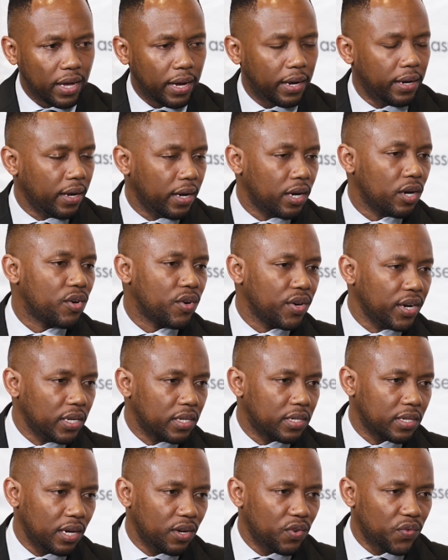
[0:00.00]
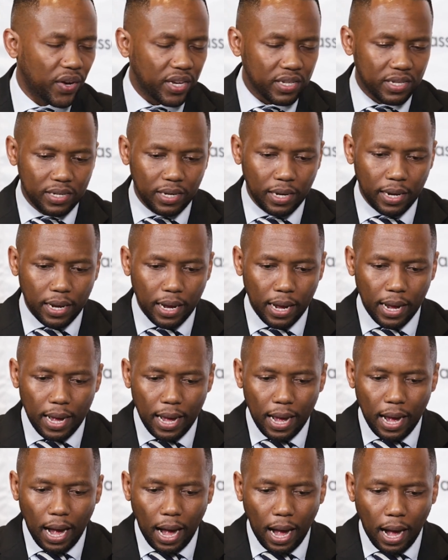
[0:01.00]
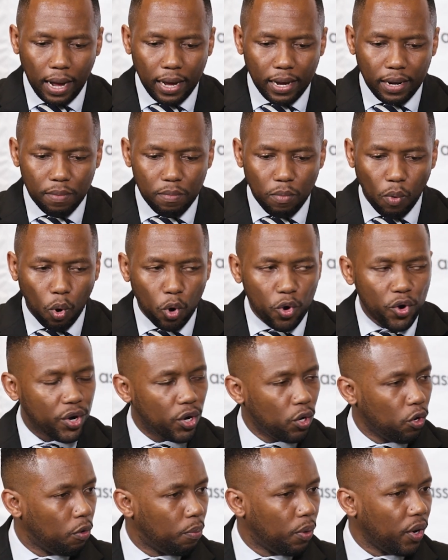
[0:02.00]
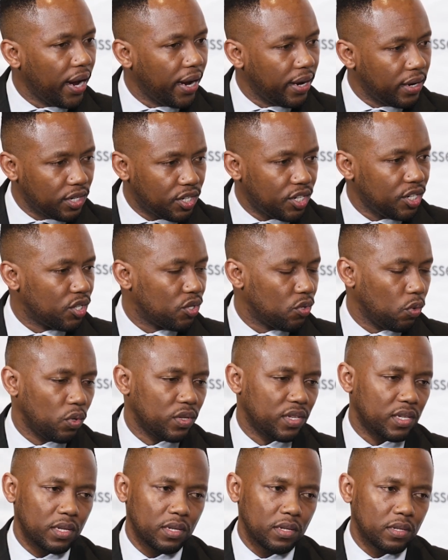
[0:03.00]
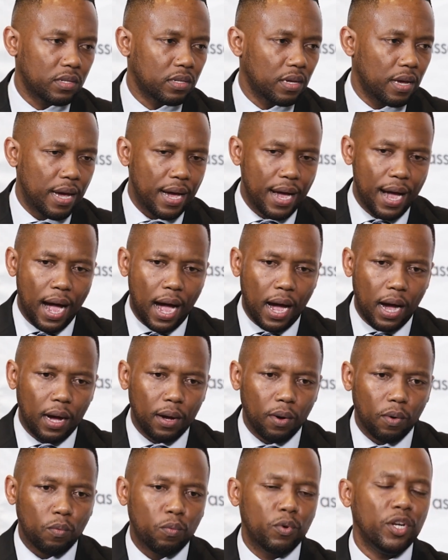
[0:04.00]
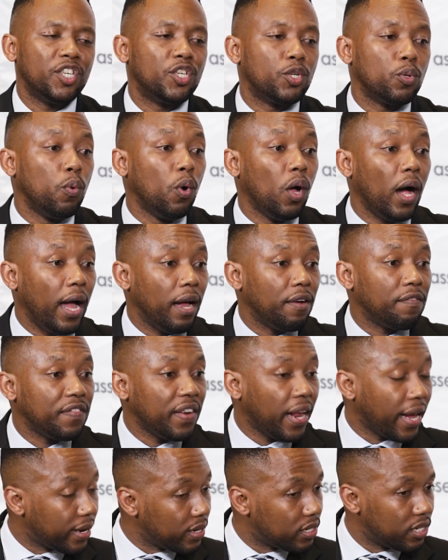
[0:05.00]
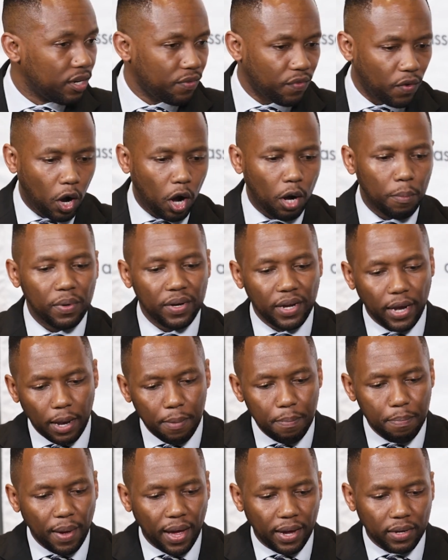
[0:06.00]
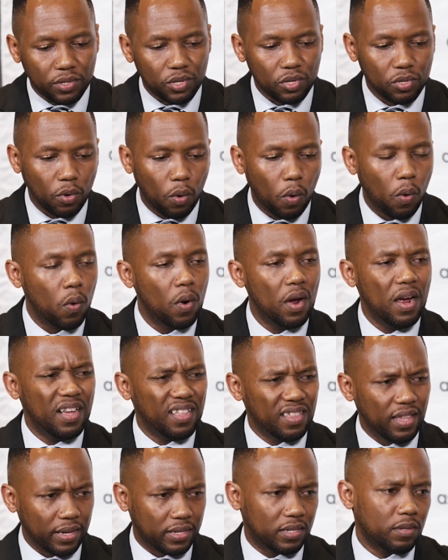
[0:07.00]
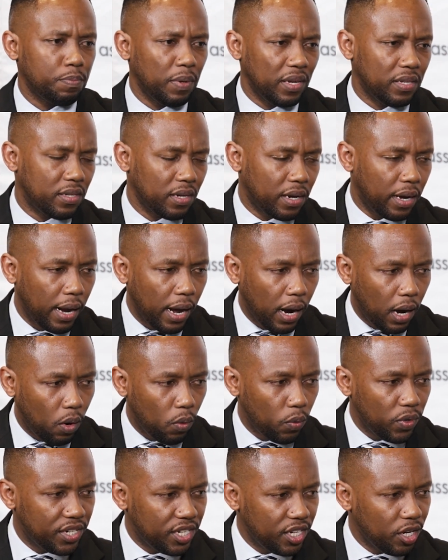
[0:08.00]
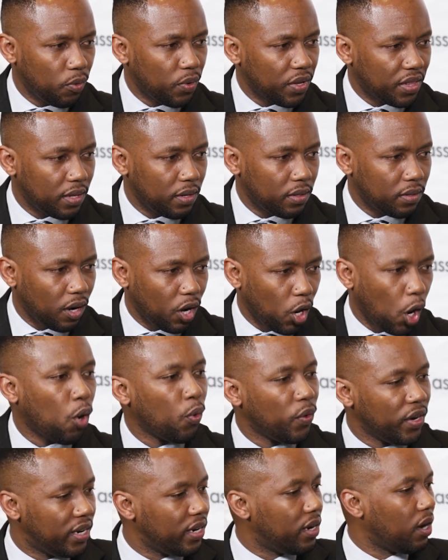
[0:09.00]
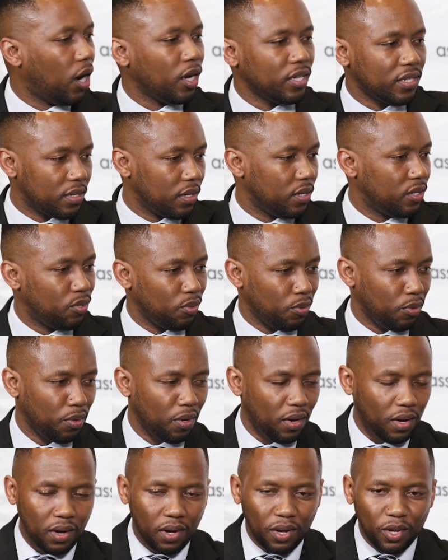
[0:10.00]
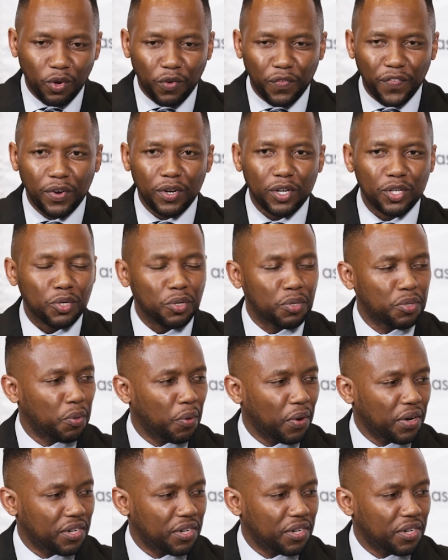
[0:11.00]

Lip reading: then increase investing in more renewable energy sources, which will have negative carbon impacts. So that's basically how we deal with it. Long-winded answer to your very short